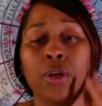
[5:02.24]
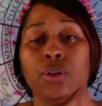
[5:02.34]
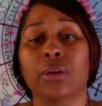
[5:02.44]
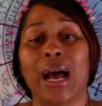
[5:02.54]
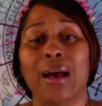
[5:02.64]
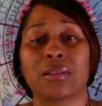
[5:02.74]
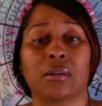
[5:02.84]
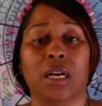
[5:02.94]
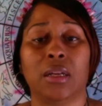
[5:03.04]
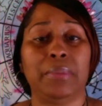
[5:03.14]
you guys are
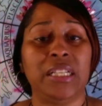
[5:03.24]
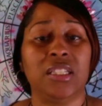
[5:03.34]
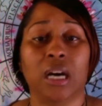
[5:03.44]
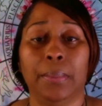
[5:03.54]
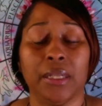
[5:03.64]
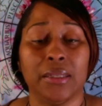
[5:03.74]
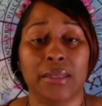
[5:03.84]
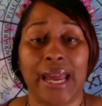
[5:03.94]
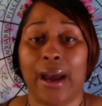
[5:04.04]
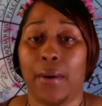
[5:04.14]
going to be doubling
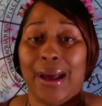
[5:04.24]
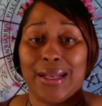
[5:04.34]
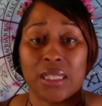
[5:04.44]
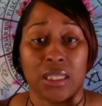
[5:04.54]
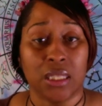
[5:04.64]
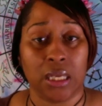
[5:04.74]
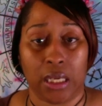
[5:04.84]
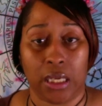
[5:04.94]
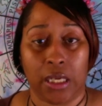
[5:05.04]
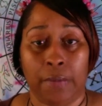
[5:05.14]
down as a
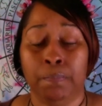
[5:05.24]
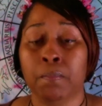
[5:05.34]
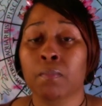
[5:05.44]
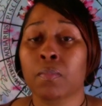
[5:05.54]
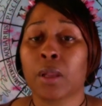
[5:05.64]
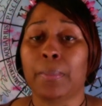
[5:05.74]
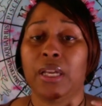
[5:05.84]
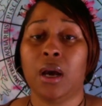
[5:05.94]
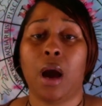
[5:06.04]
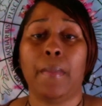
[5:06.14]
team,
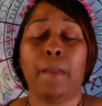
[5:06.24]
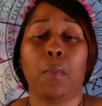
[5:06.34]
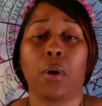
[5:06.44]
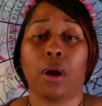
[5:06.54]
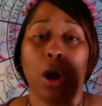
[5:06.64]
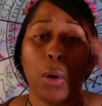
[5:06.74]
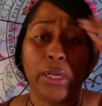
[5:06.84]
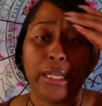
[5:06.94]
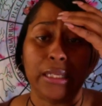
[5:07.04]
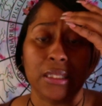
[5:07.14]
becoming more
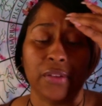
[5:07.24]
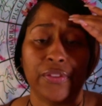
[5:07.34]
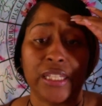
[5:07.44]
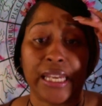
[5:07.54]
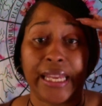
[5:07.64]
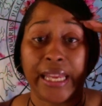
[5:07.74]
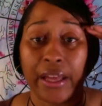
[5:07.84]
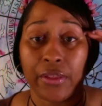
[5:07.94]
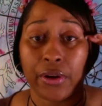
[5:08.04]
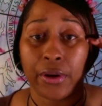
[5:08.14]
cohesive
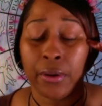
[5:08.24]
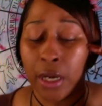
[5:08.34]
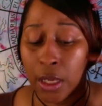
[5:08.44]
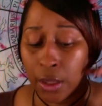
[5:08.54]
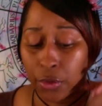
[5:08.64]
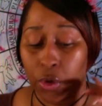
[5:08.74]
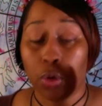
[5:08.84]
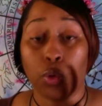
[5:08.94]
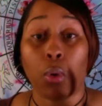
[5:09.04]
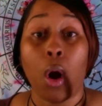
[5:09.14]
together,
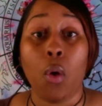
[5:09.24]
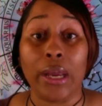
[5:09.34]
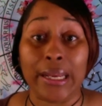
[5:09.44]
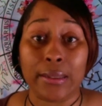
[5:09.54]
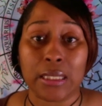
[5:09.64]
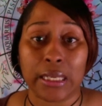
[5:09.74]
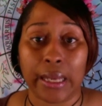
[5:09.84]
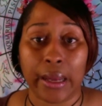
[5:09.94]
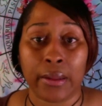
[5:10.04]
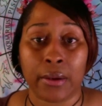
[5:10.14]
growing
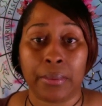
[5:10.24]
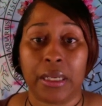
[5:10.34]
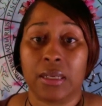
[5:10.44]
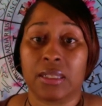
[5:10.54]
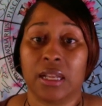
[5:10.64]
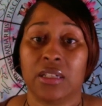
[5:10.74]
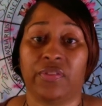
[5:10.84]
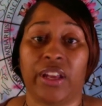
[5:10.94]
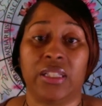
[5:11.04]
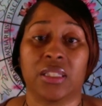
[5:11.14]
together. Because let's
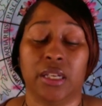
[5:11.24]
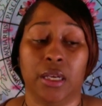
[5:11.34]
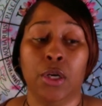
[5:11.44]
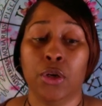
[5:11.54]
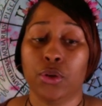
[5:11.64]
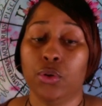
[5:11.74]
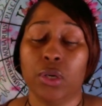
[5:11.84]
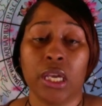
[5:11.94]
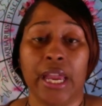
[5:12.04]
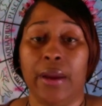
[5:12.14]
face it, you
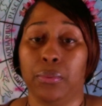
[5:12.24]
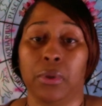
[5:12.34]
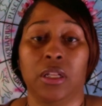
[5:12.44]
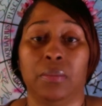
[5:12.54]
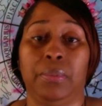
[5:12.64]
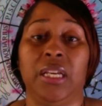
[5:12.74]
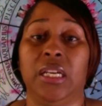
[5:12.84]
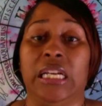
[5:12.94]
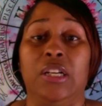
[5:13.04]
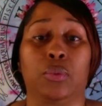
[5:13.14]
can't really
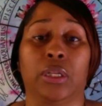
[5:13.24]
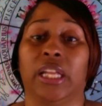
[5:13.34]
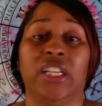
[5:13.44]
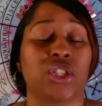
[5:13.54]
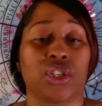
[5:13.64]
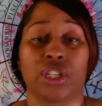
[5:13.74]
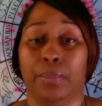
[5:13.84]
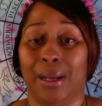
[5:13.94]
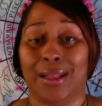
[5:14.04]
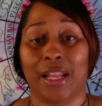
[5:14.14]
be in a relationship
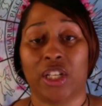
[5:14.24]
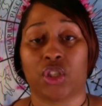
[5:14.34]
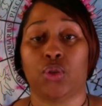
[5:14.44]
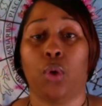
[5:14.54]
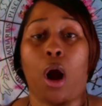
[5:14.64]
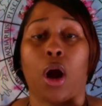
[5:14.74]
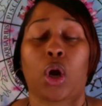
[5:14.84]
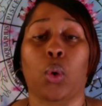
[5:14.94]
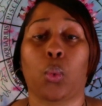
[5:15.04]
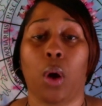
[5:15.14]
unless you are
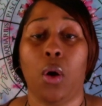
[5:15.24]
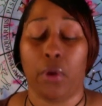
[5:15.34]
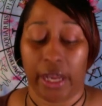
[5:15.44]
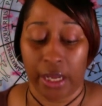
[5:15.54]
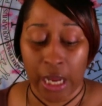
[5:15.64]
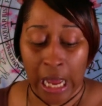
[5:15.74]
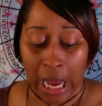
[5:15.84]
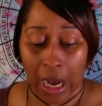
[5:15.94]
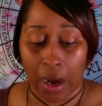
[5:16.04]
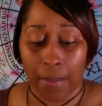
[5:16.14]
growing.
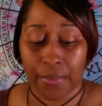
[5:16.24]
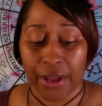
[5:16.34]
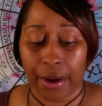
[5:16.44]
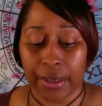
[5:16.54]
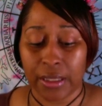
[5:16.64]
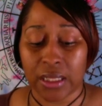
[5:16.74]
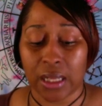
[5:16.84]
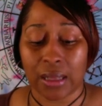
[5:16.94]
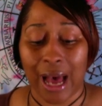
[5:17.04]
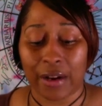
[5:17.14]
Um, there is a
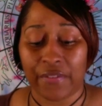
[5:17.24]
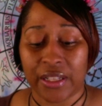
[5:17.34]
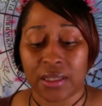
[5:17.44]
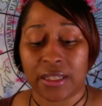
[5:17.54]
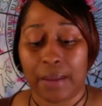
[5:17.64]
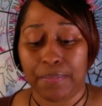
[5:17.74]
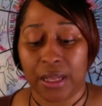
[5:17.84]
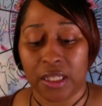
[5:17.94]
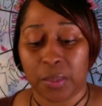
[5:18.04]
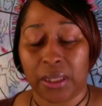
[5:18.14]
lot of
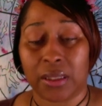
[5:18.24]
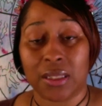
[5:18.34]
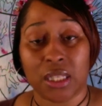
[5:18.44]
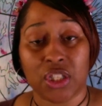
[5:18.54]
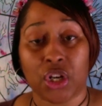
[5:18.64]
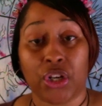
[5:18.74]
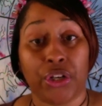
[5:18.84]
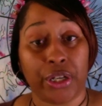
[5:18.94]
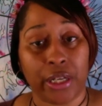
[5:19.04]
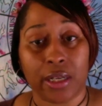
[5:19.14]
acceptance, but this is a
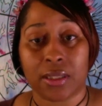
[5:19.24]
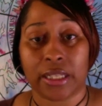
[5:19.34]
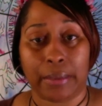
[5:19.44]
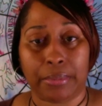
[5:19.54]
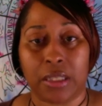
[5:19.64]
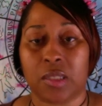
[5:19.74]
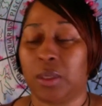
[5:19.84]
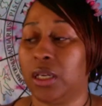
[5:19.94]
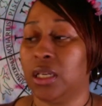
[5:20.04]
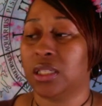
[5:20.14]
good acceptance
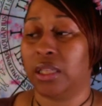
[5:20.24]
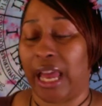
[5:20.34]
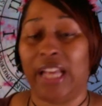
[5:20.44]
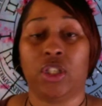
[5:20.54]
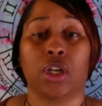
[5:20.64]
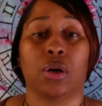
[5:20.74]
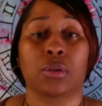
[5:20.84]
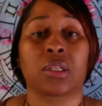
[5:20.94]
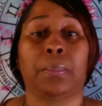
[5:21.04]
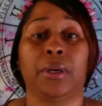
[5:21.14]
because they
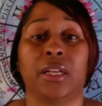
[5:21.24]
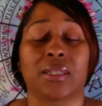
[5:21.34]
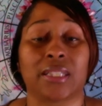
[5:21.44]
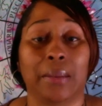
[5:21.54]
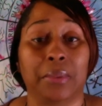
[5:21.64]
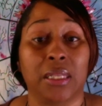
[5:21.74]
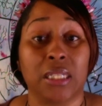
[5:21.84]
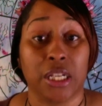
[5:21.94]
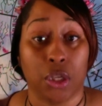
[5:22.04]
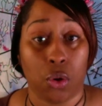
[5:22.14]
chose to put acceptance
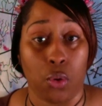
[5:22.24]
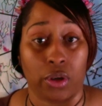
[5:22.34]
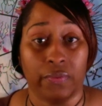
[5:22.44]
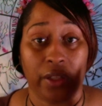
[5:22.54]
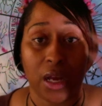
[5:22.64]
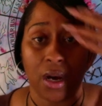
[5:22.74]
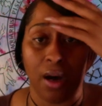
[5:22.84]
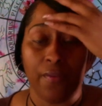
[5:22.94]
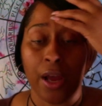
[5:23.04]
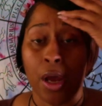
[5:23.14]
in the Court of
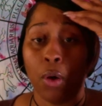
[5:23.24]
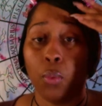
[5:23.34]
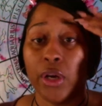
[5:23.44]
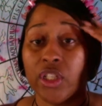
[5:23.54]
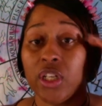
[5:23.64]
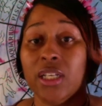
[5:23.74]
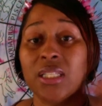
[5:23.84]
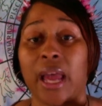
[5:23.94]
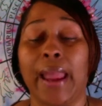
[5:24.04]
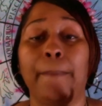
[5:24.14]
Love, which is
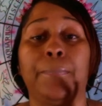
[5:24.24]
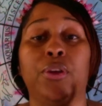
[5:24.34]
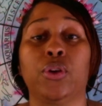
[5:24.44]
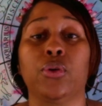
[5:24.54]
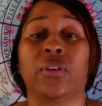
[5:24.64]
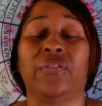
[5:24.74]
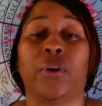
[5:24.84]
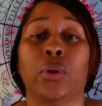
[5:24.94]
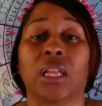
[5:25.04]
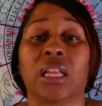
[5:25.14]
a
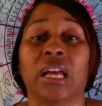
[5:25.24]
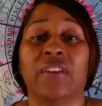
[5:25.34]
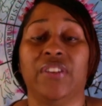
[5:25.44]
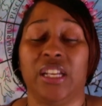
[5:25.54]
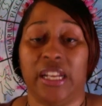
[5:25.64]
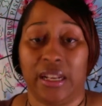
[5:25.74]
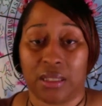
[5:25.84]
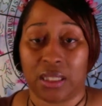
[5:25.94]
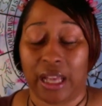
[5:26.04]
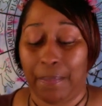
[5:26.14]
beautiful, loving
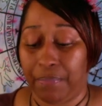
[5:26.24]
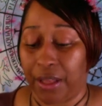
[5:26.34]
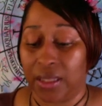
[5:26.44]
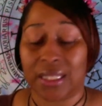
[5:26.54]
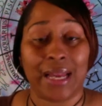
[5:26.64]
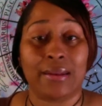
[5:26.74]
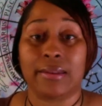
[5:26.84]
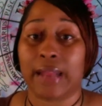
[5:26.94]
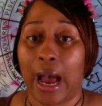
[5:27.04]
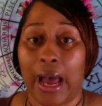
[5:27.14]
acceptance
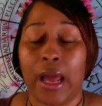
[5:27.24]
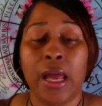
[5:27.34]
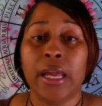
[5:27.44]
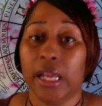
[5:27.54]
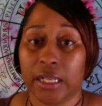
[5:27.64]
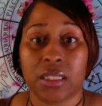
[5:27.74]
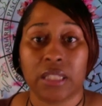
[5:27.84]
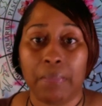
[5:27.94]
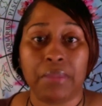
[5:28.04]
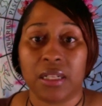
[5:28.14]
and not
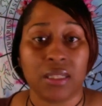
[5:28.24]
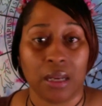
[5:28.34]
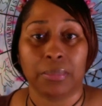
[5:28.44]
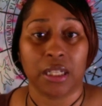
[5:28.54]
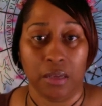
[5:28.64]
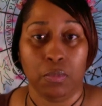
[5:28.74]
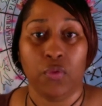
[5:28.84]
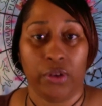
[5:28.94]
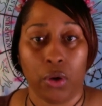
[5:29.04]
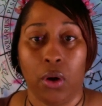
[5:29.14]
accepting something and
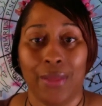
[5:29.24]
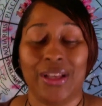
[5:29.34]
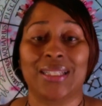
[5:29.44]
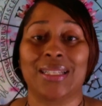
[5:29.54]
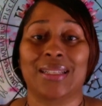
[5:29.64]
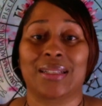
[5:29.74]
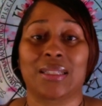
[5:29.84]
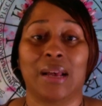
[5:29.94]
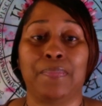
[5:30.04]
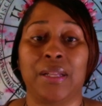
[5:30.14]
moving on. This is
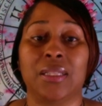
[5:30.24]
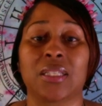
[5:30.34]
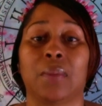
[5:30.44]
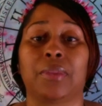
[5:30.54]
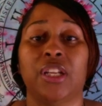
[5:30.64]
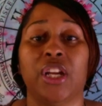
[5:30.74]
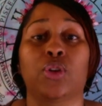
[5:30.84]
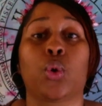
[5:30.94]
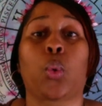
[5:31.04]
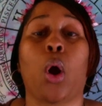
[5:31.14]
accepting something
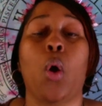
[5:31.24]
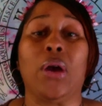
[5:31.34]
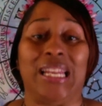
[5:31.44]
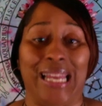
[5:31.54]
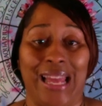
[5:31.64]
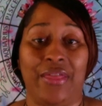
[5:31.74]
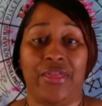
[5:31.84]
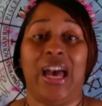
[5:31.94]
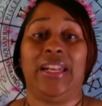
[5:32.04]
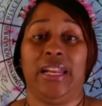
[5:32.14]
and growing in
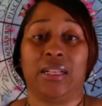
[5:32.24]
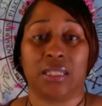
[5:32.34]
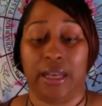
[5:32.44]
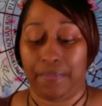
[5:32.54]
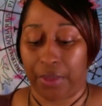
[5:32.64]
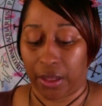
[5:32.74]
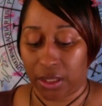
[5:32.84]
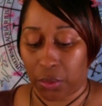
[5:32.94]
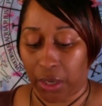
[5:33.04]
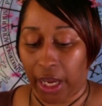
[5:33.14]
that
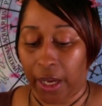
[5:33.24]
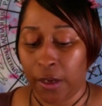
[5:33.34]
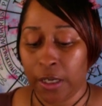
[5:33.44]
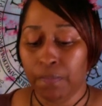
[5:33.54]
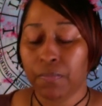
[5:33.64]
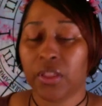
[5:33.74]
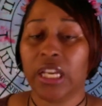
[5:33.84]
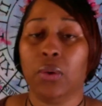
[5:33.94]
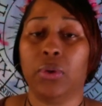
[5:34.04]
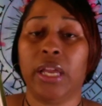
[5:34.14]
acceptance, okay?
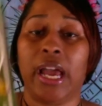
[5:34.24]
Then we